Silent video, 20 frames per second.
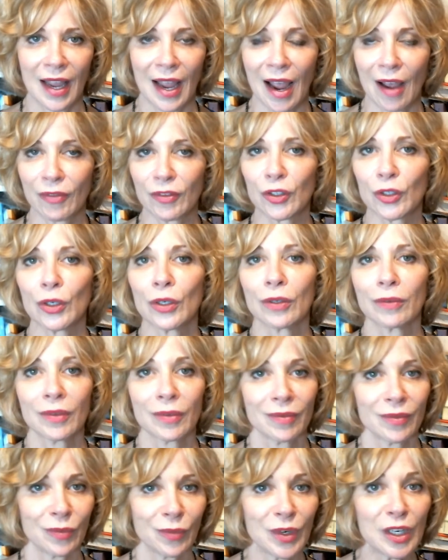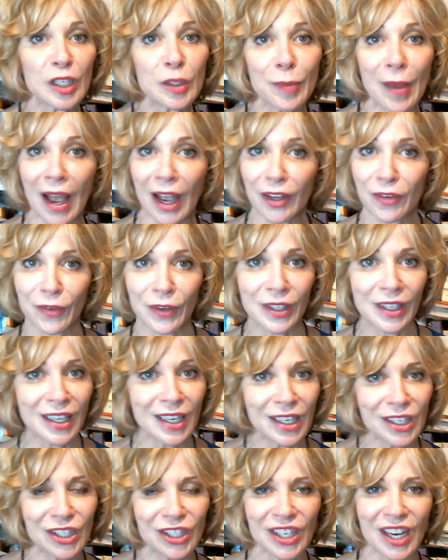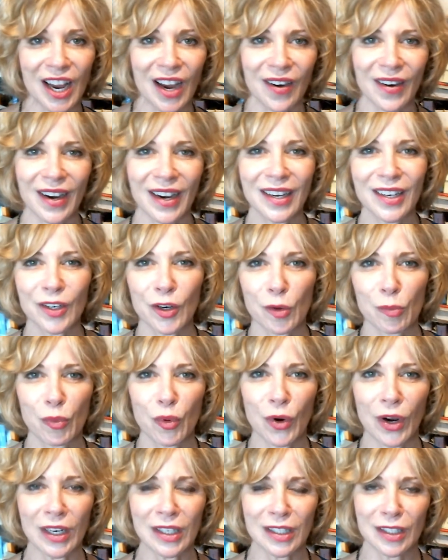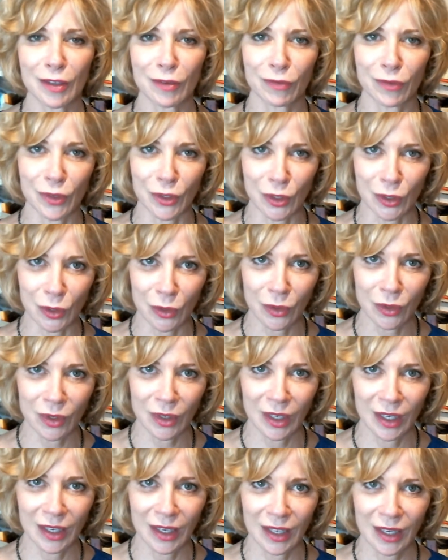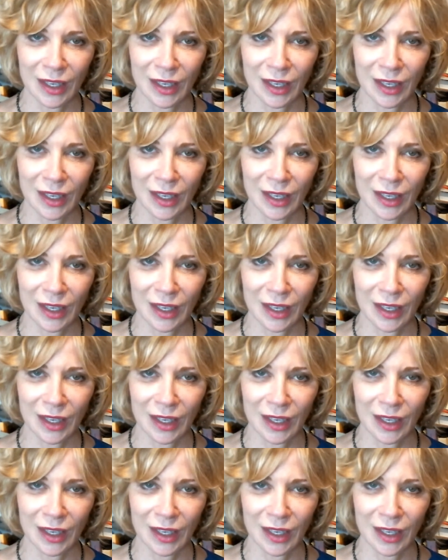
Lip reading: after respectfully sharing your points of view.